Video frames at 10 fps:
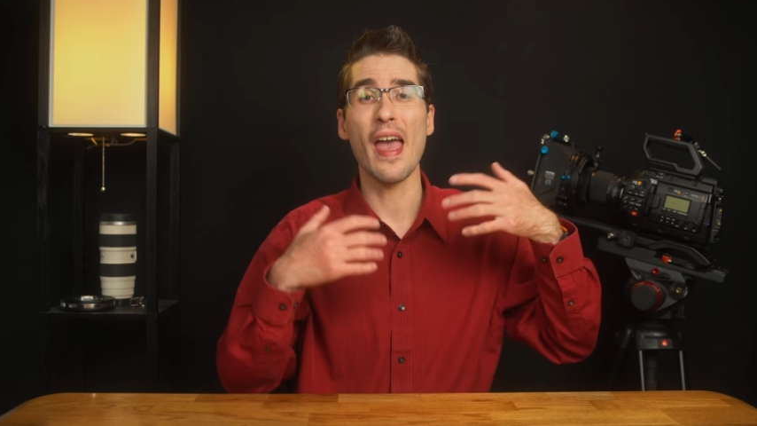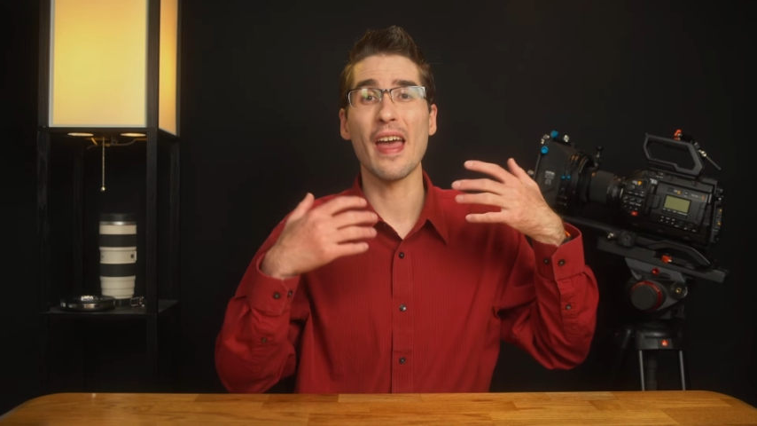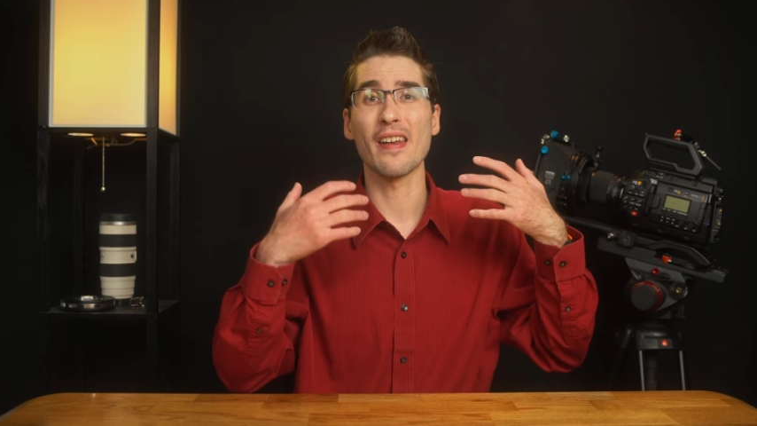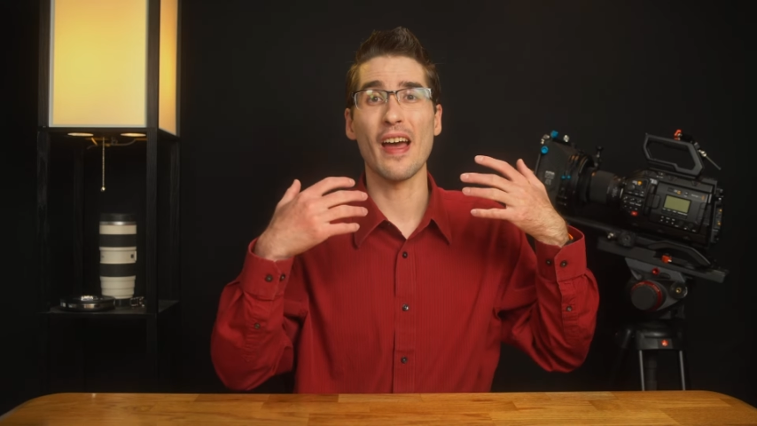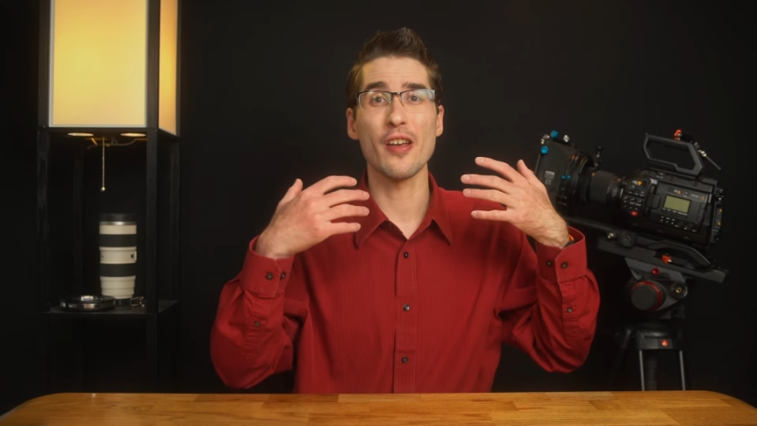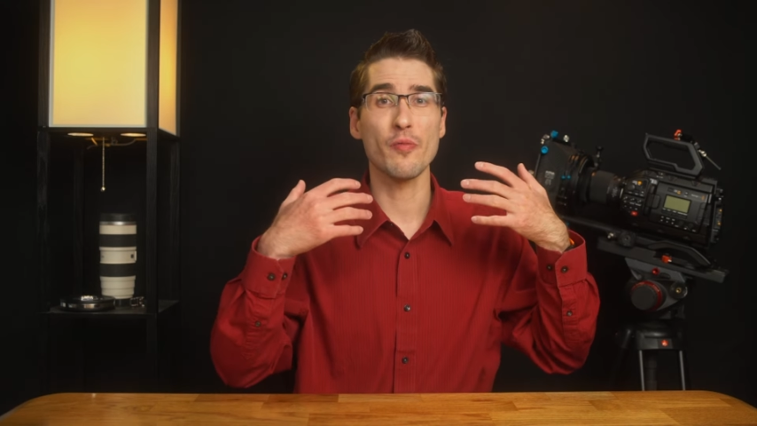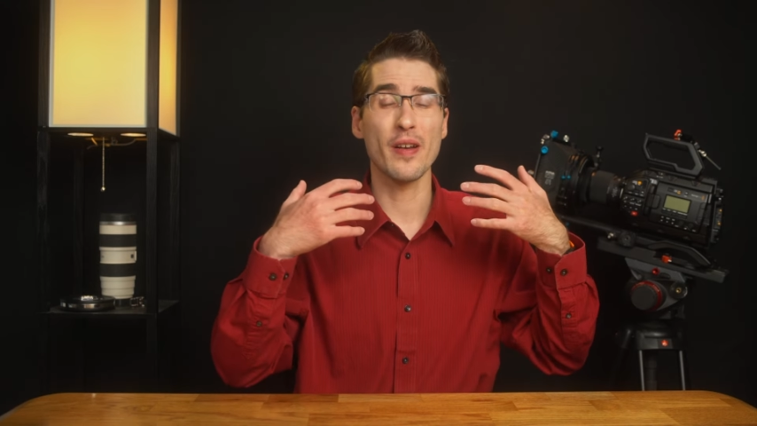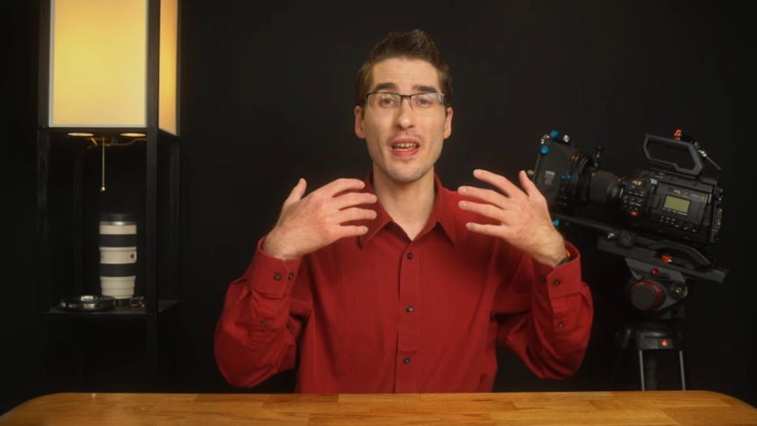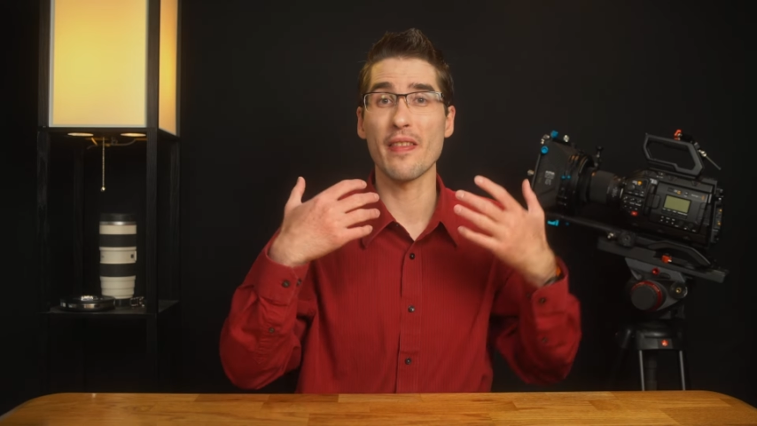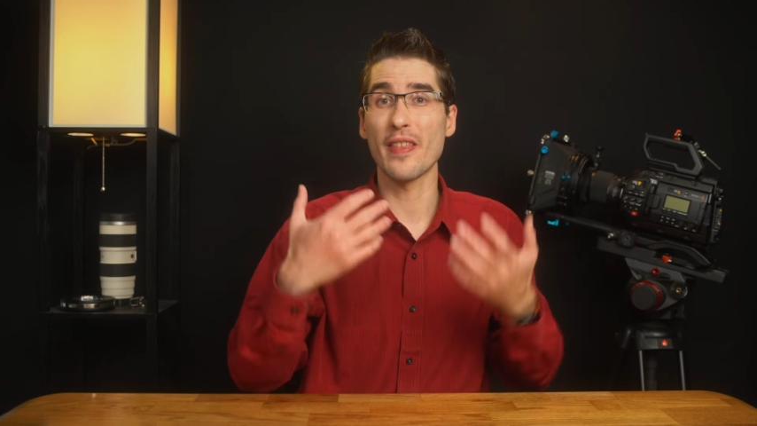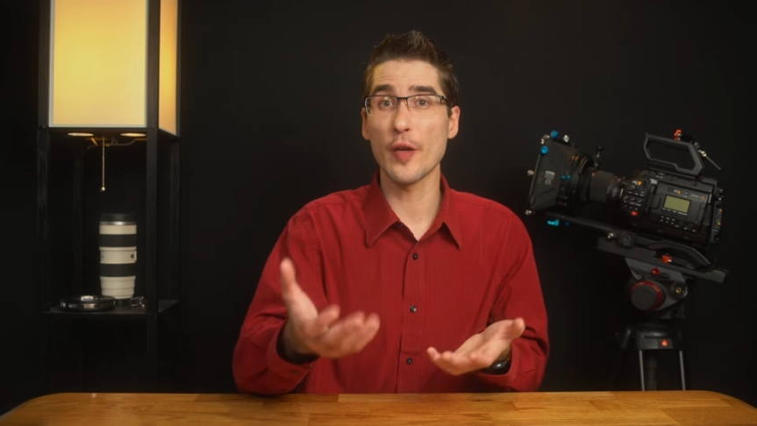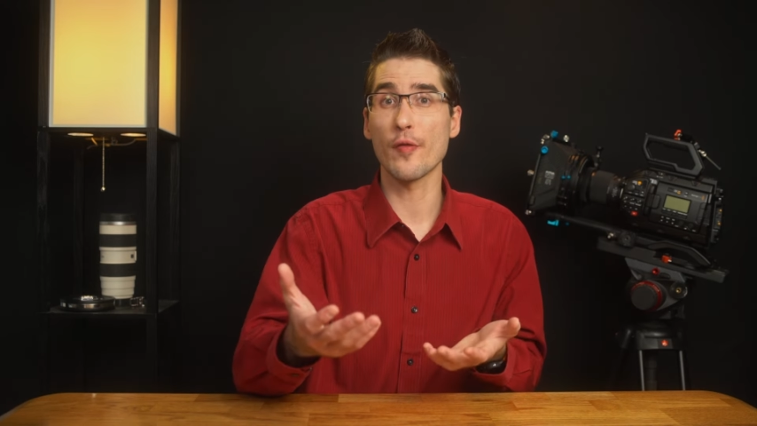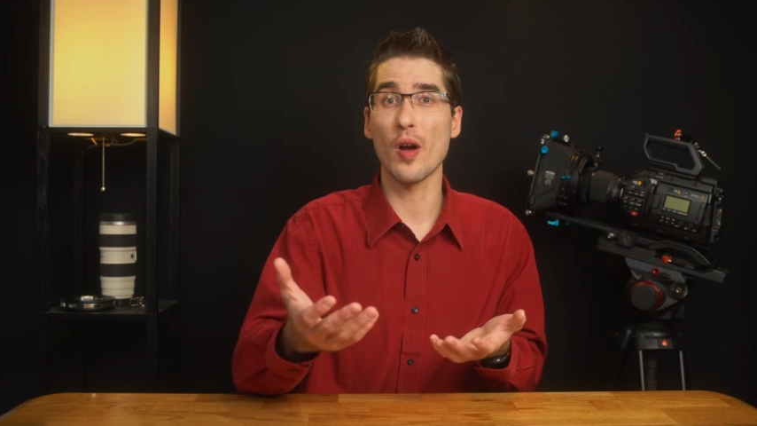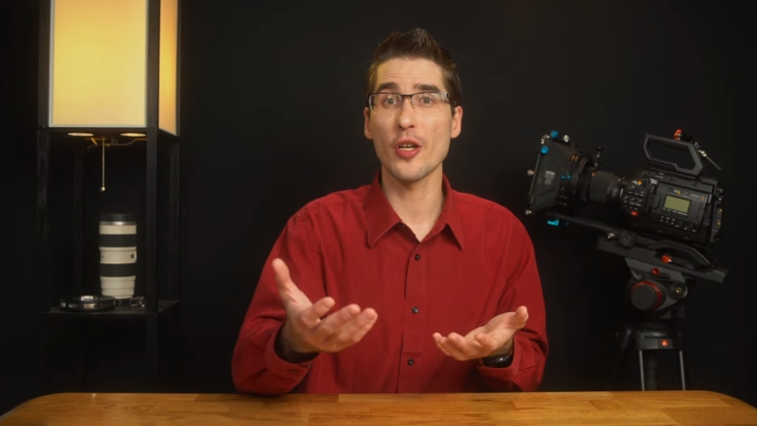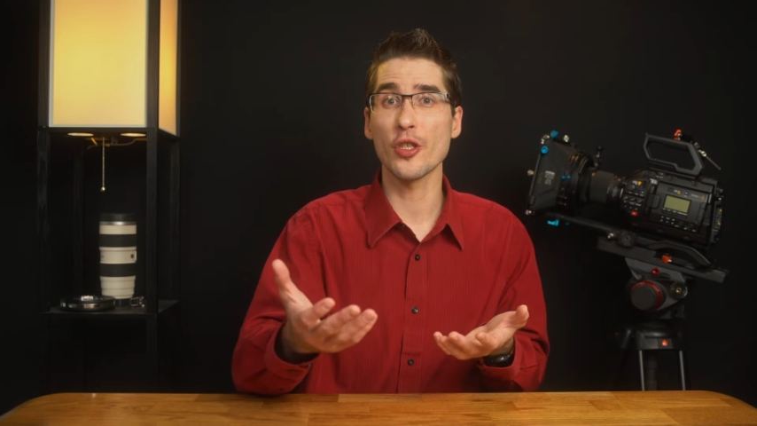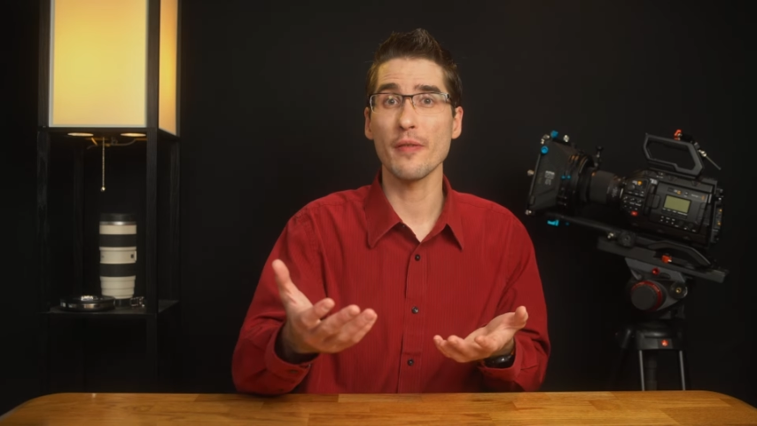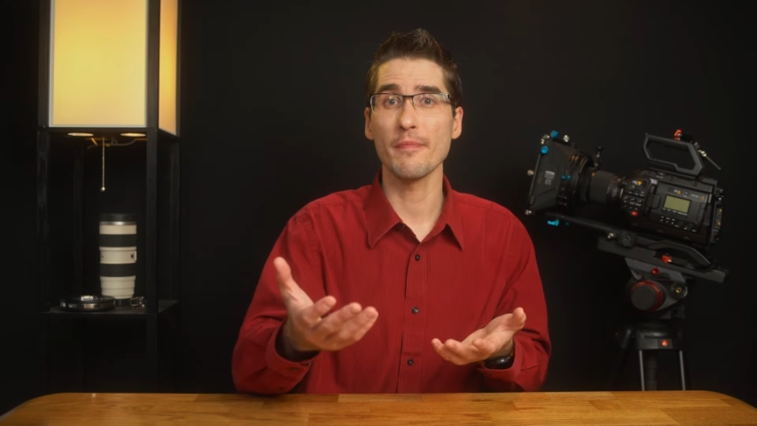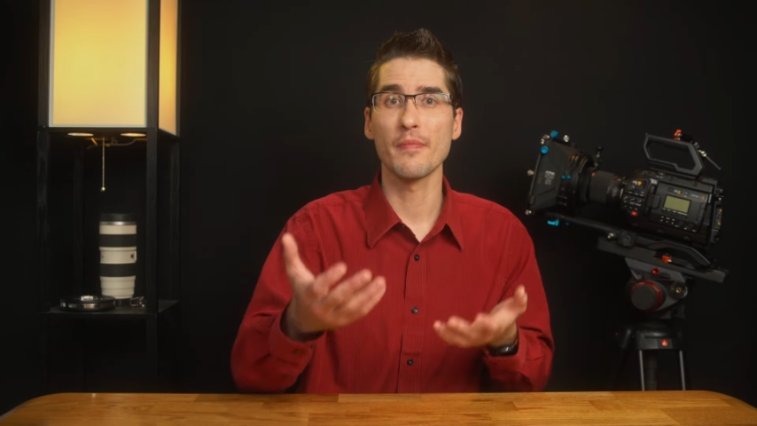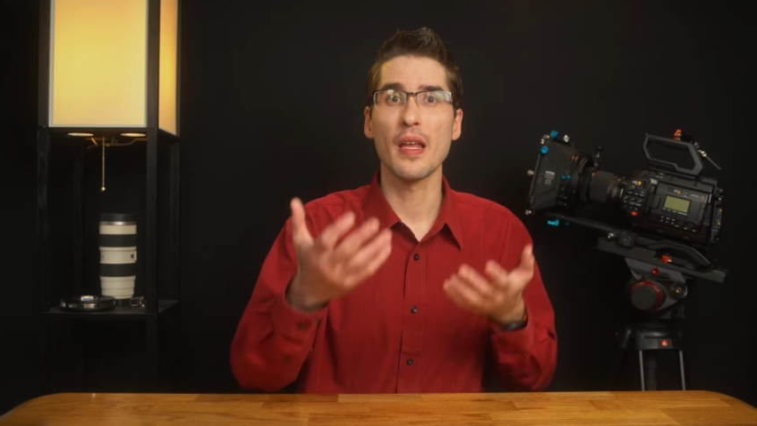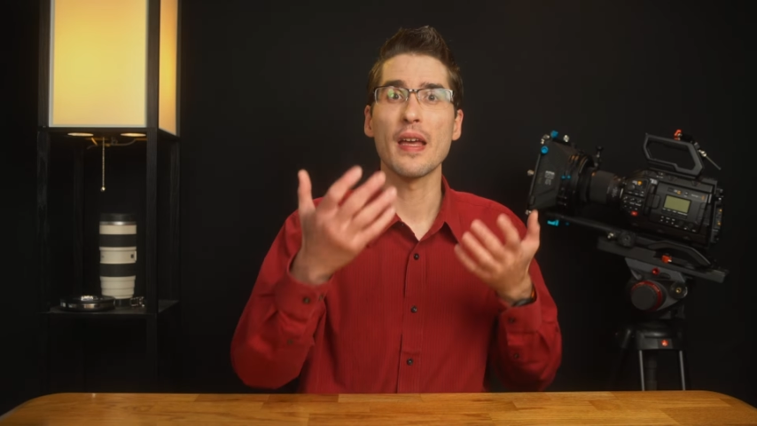And I just want to say thank you for watching.